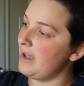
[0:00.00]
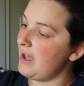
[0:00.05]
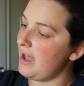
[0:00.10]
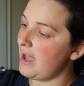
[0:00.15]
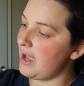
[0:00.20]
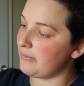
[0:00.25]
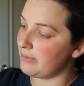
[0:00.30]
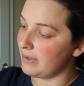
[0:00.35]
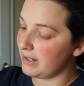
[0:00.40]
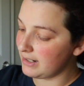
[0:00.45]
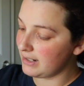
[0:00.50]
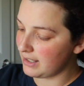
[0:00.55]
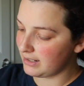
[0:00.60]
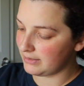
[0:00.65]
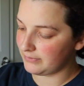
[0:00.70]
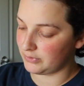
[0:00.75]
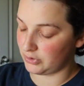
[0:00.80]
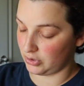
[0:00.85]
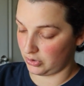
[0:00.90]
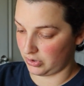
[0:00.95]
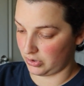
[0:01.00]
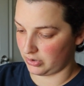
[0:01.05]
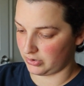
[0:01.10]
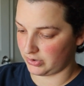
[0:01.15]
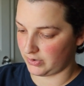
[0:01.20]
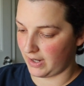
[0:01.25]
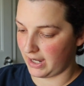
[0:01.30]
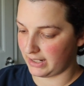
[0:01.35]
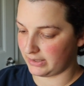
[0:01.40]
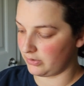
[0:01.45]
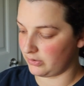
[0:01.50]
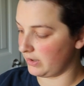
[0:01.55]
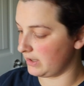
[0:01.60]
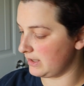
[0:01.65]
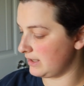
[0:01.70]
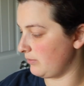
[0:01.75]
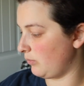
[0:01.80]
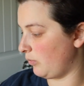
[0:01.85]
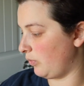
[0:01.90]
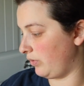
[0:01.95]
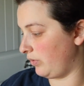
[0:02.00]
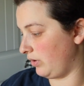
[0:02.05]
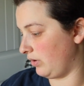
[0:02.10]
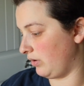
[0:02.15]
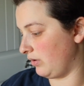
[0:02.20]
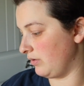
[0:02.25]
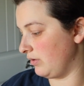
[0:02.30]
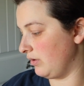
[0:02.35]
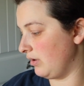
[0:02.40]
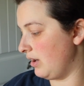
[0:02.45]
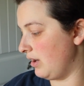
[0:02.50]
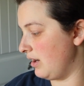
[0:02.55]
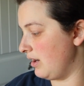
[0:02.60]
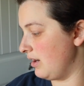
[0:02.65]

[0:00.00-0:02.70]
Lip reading: I ran out of yarn, so I had to go get some more yarn.